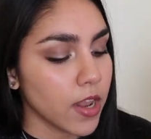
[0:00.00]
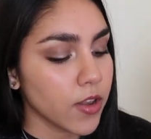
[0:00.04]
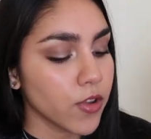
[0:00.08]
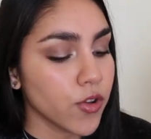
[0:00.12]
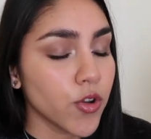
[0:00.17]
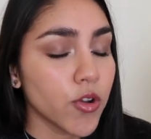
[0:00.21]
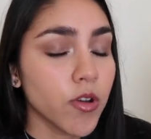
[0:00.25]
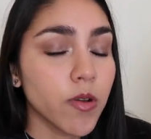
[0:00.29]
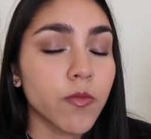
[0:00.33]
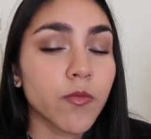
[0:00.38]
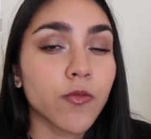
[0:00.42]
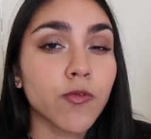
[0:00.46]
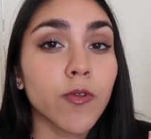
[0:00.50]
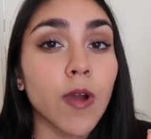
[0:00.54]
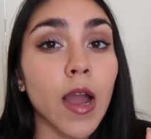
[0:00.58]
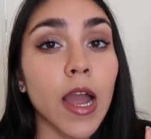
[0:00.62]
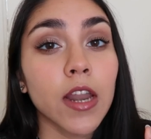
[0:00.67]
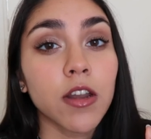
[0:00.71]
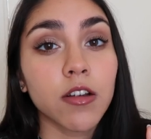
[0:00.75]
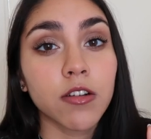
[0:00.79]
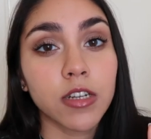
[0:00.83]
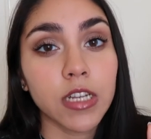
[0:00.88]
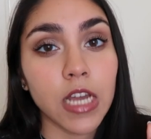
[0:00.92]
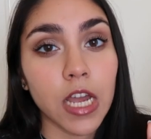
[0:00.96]
And you know I'm
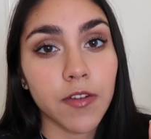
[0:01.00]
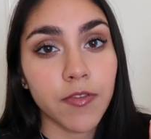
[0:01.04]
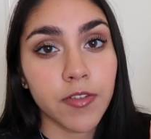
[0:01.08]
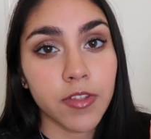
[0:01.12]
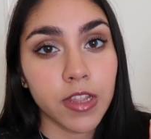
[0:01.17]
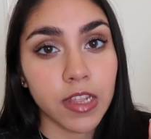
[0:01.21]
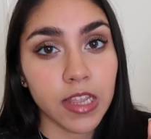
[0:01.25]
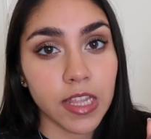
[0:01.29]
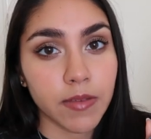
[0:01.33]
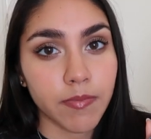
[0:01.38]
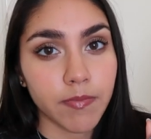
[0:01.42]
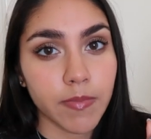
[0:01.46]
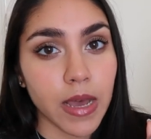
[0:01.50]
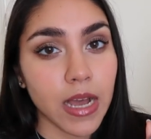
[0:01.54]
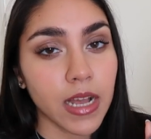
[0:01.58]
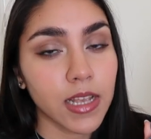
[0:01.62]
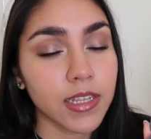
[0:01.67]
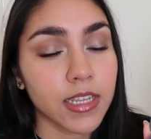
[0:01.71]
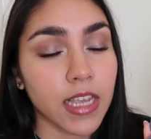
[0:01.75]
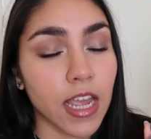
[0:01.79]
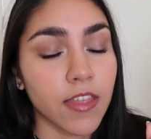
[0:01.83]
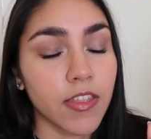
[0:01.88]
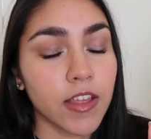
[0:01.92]
ride or die for the lip mask.